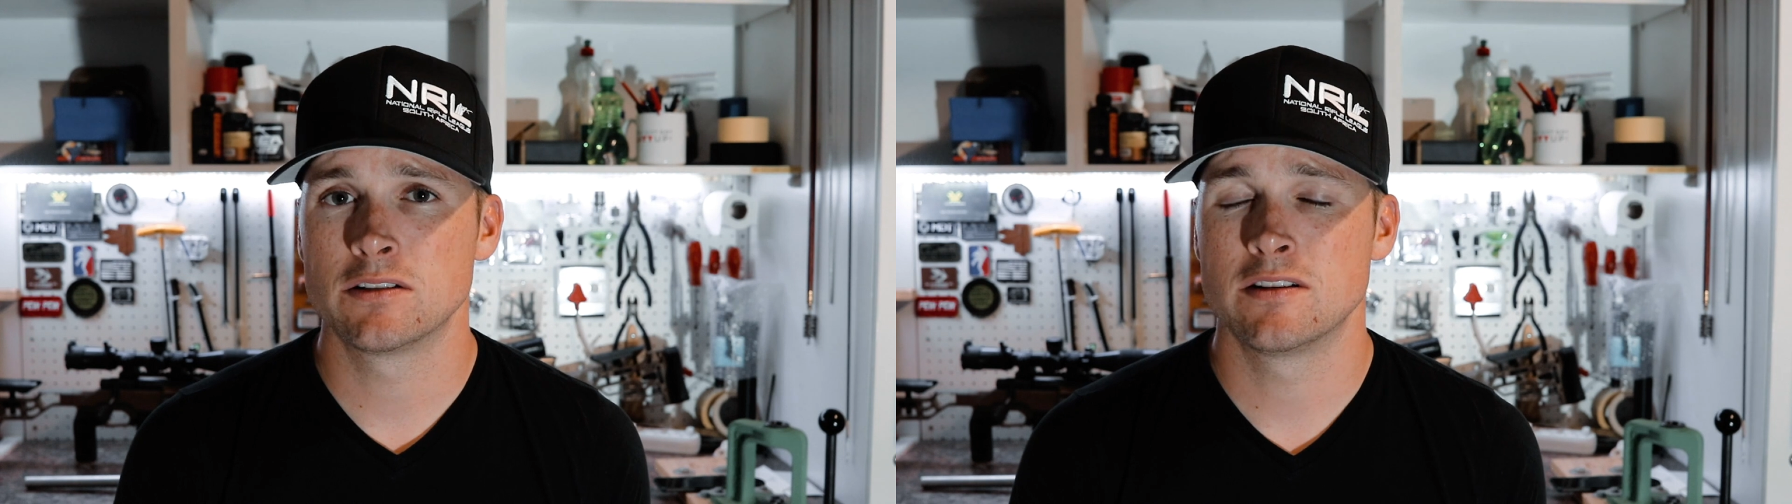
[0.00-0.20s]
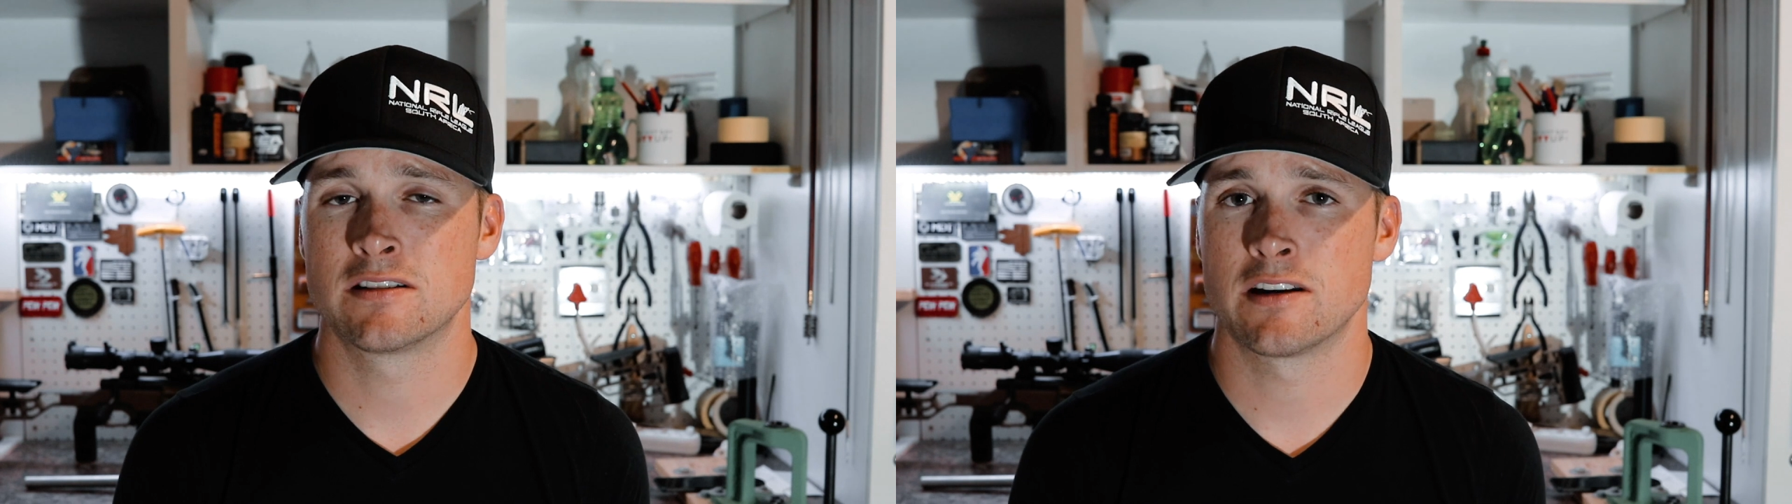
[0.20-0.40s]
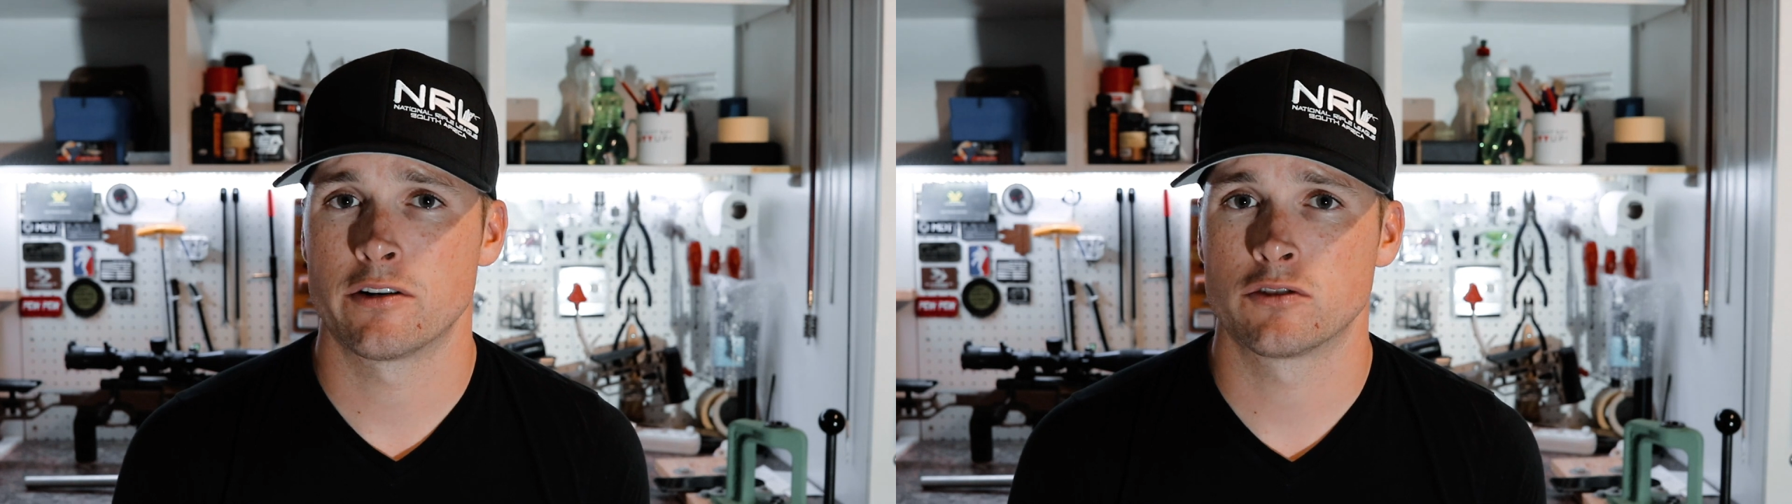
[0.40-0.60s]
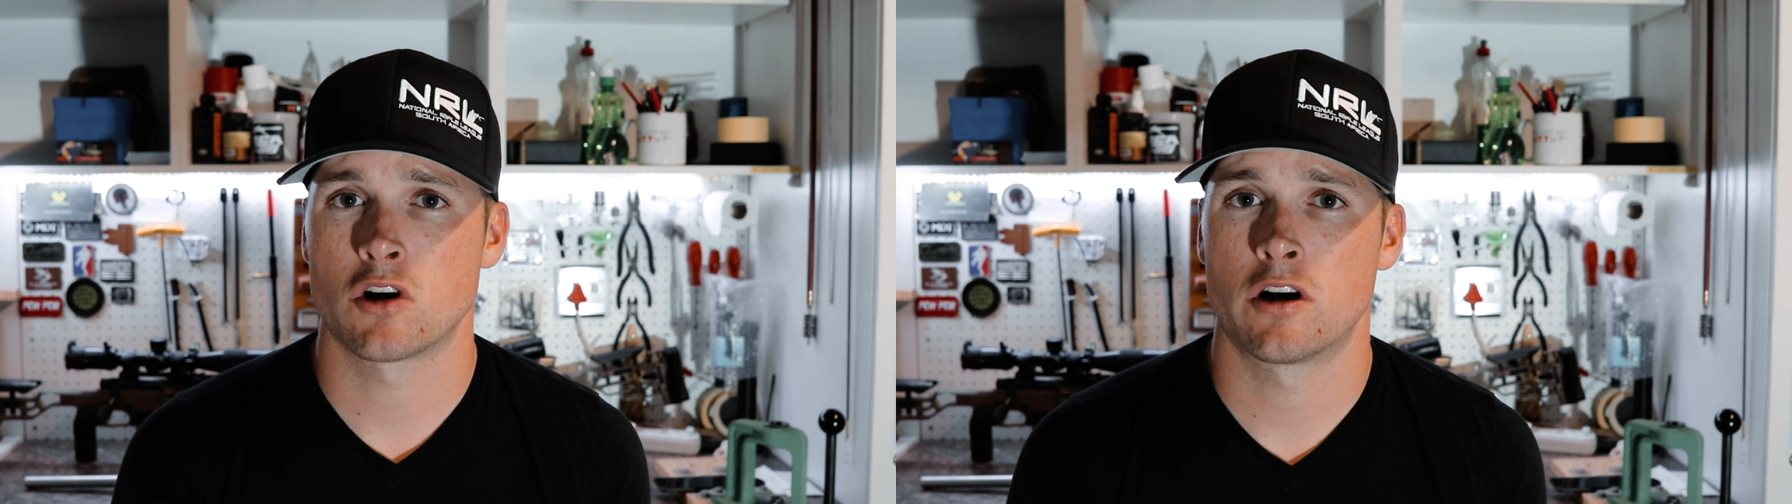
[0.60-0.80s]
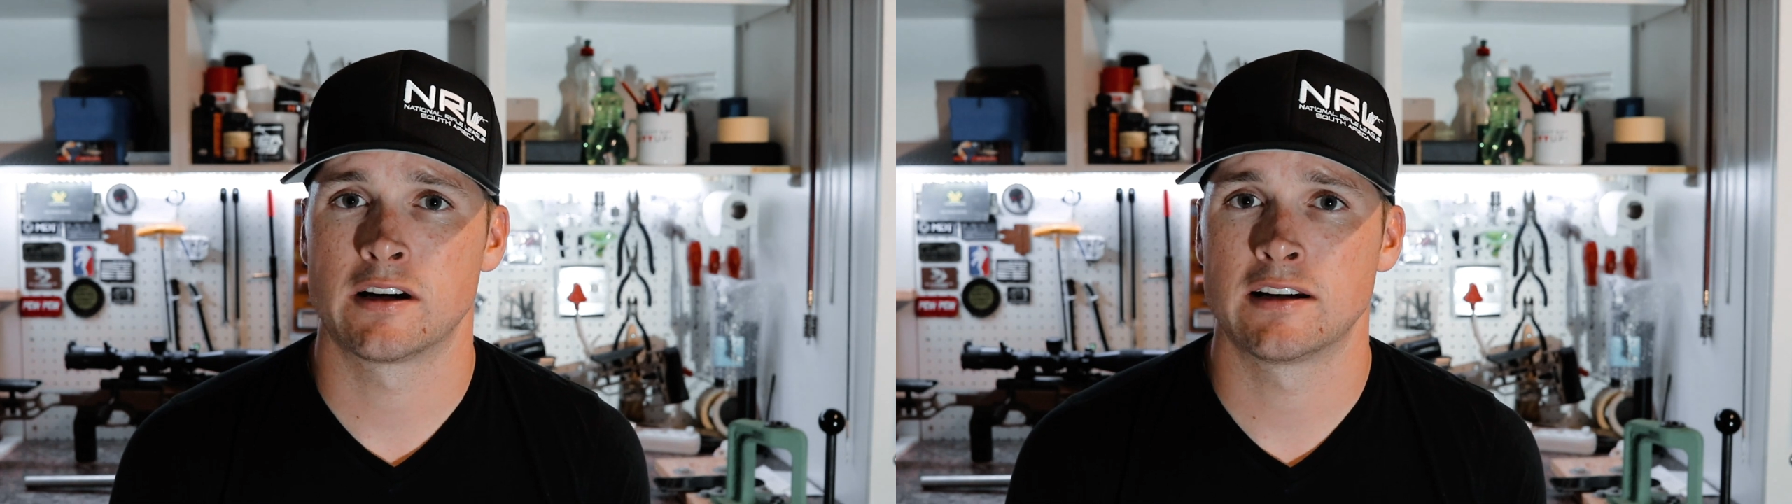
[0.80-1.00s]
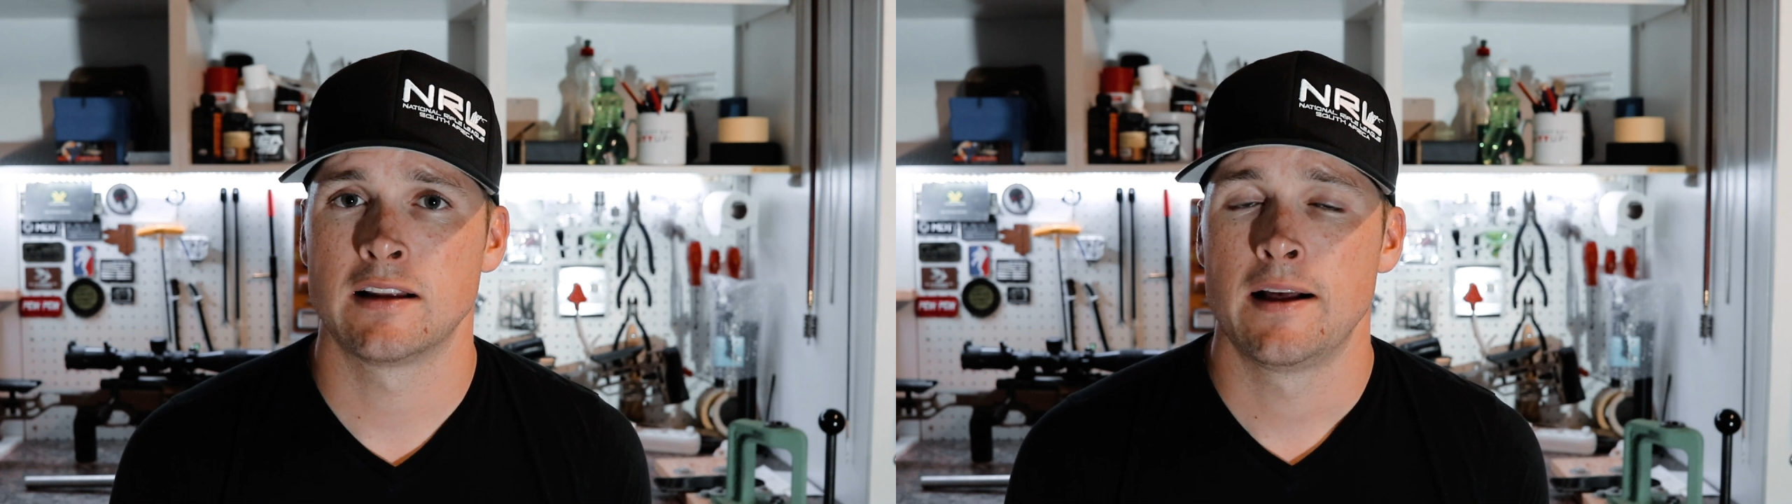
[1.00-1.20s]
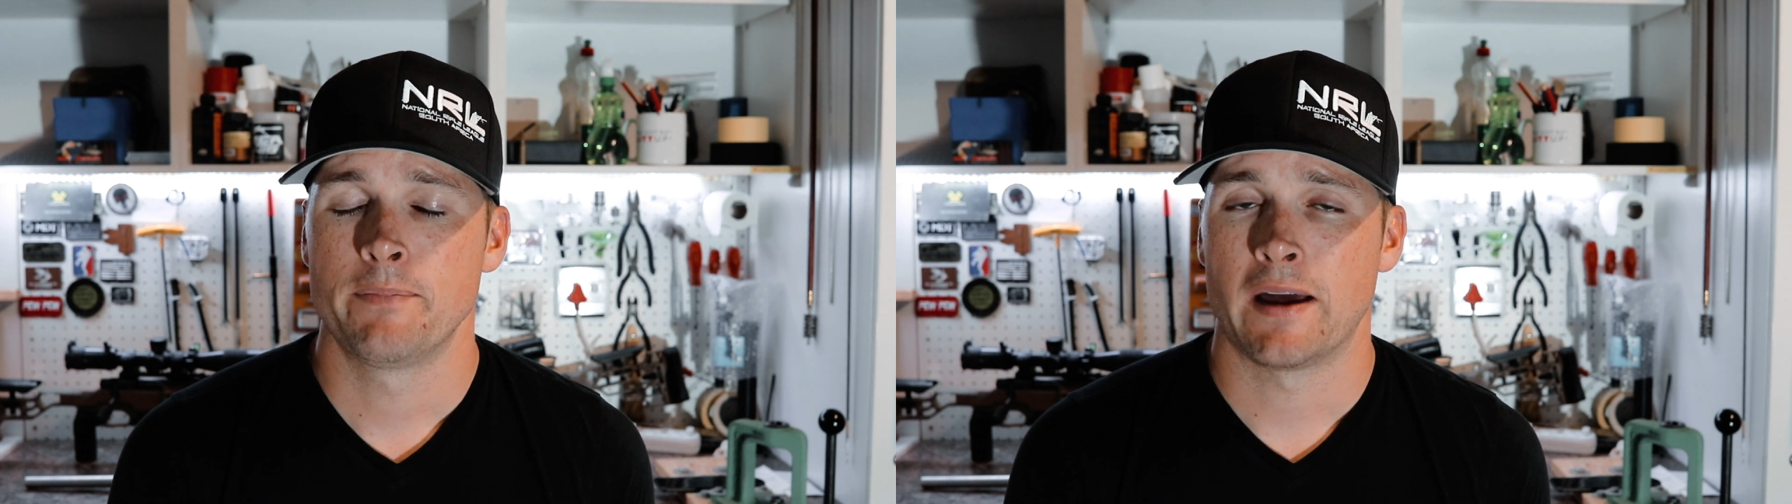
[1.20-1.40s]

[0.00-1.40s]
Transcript: to the zero target,